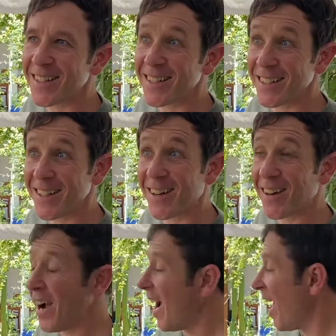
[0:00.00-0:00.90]
you know?
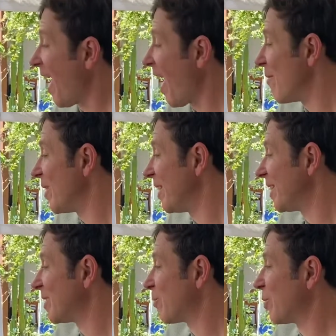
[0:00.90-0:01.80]
I mean,
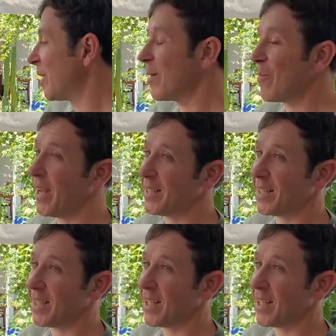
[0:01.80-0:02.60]
it's pretty amazing